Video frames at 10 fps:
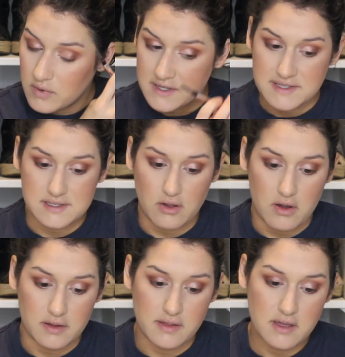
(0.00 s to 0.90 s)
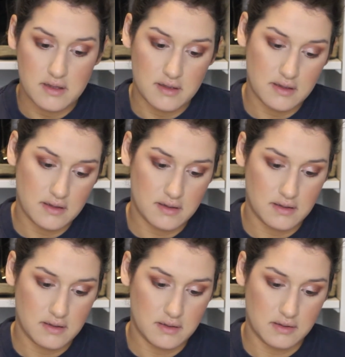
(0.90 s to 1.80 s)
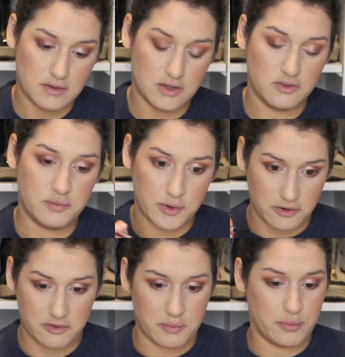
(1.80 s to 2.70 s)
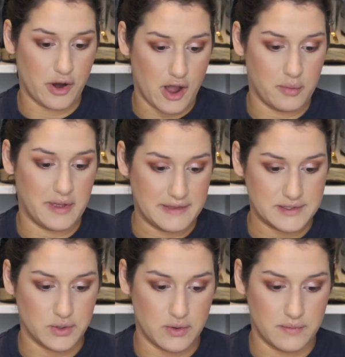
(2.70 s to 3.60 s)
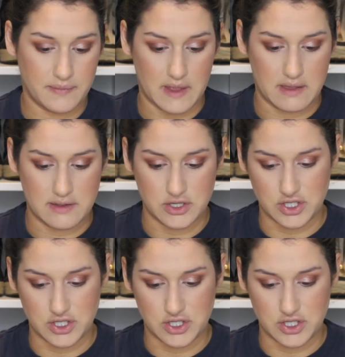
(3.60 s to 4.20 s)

this is called Goof Proof Brow Pencil in the